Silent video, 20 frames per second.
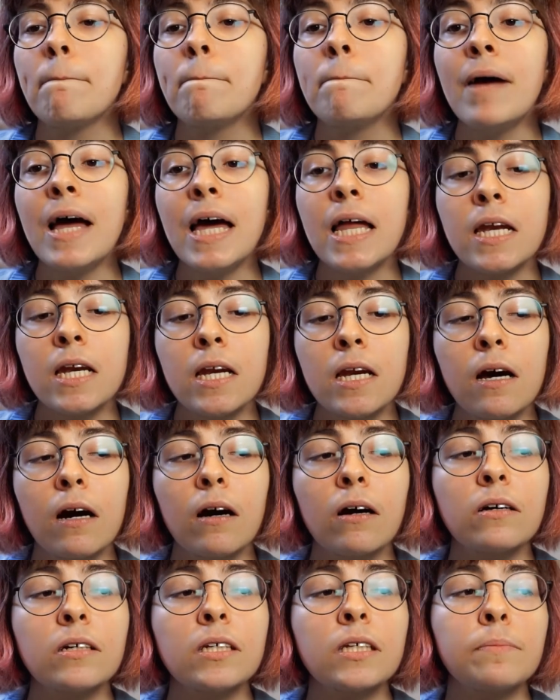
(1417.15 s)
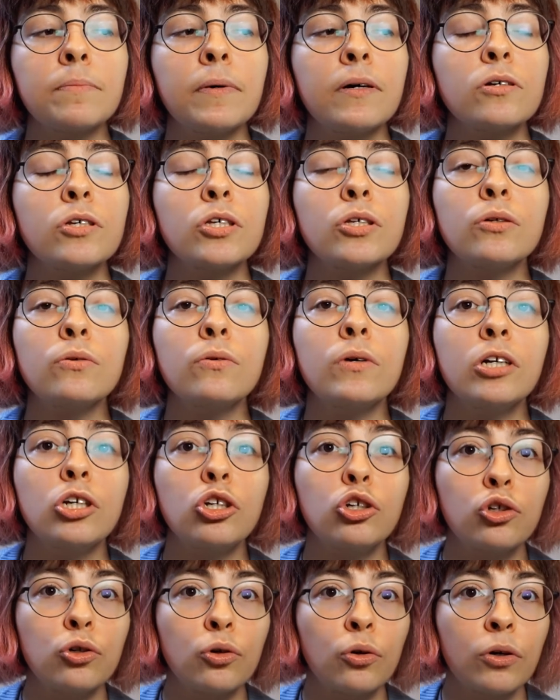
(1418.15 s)
Men are supposed to
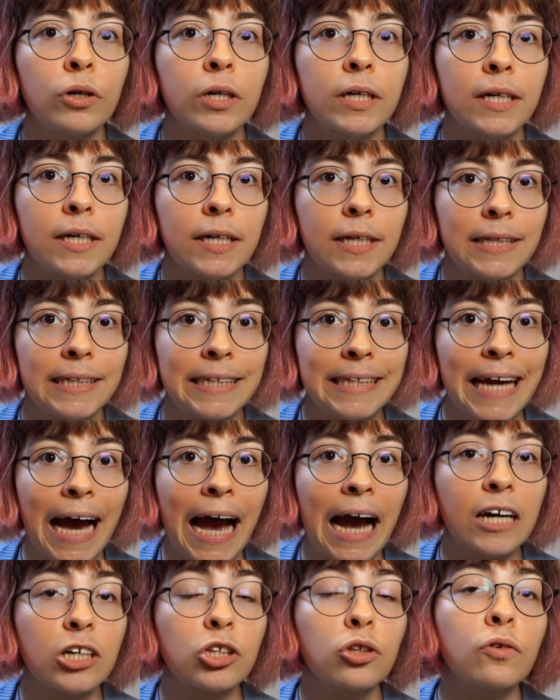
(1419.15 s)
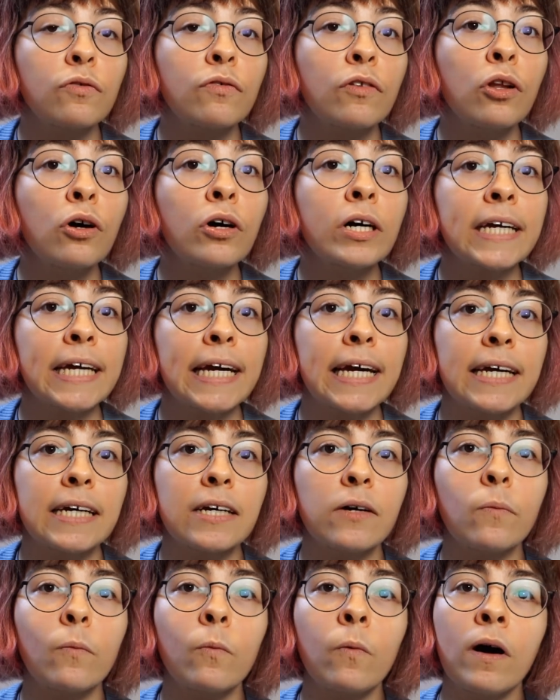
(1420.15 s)
enjoy the act of
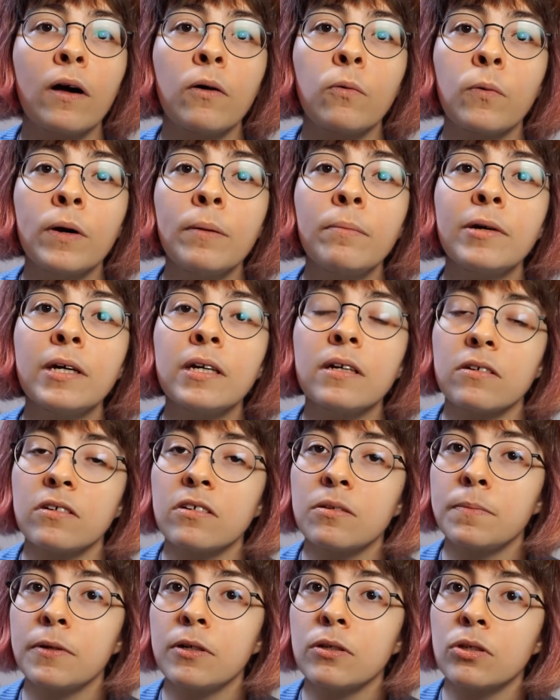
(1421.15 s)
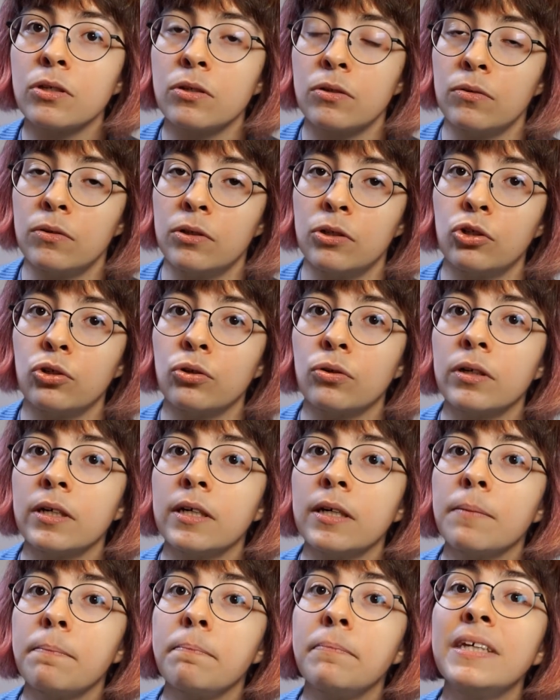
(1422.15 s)
looking, while women are supposed to
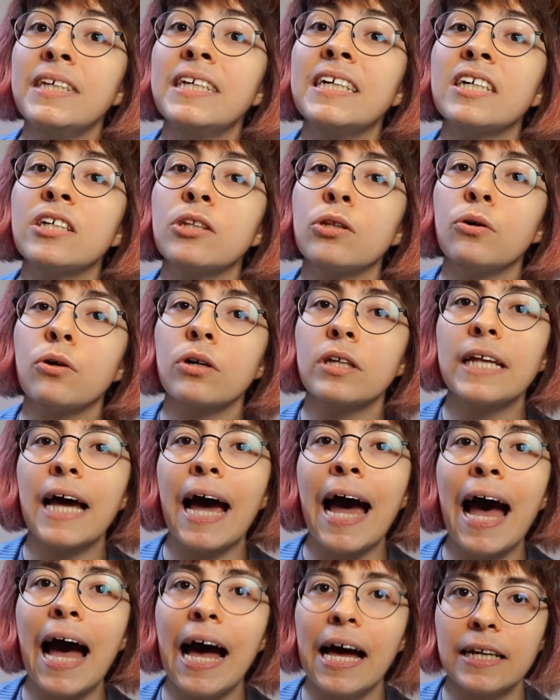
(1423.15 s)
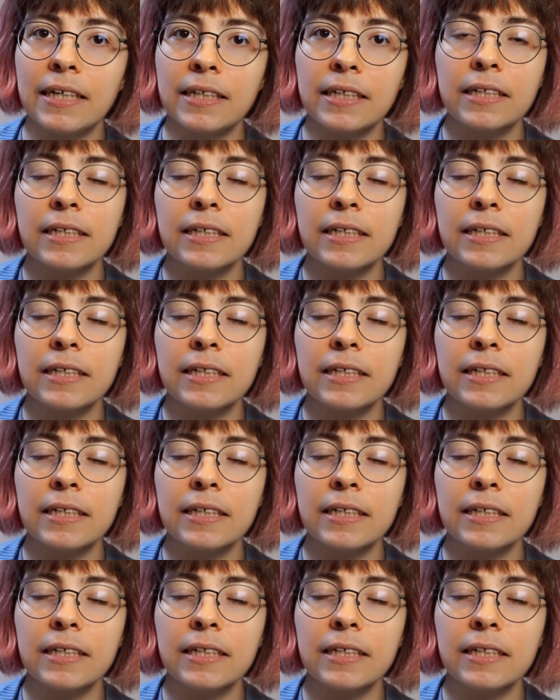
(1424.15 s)
enjoy being looked at.